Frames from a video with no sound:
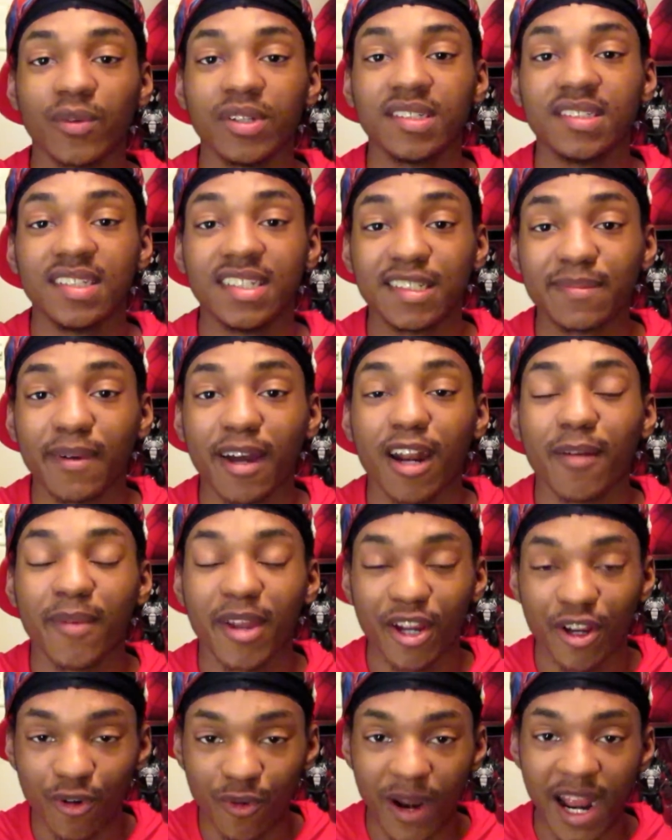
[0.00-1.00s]
we see
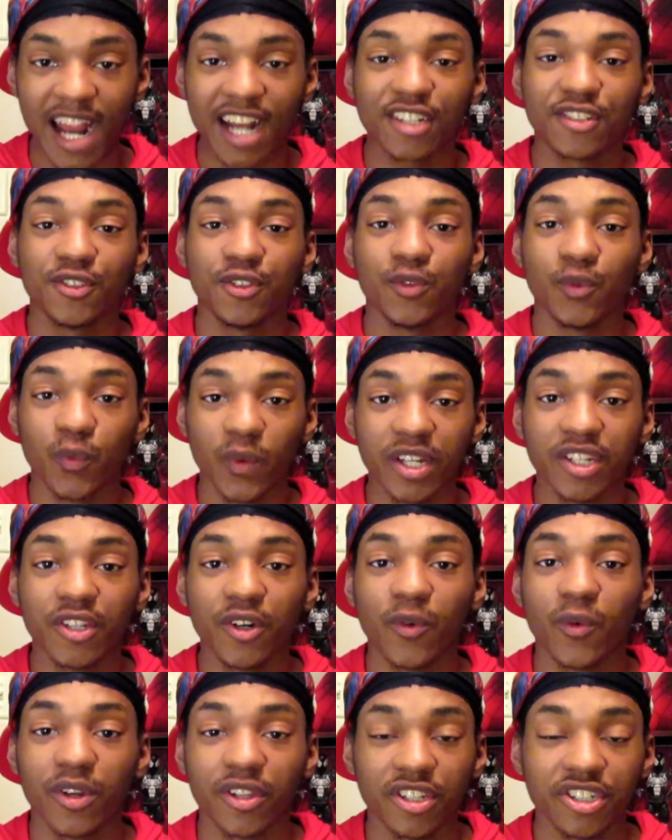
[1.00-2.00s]
Spider-Man crash through the
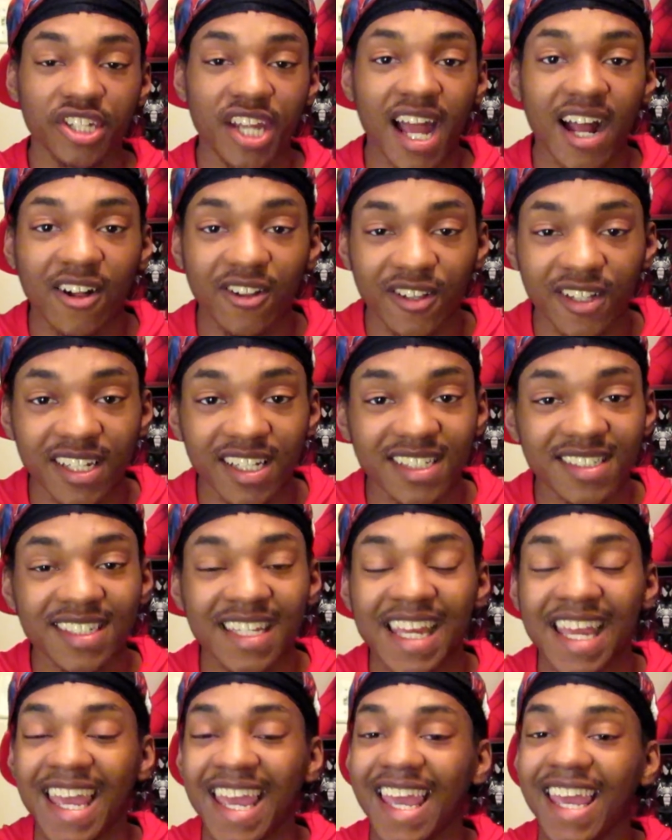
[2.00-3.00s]
window where the Jackal is.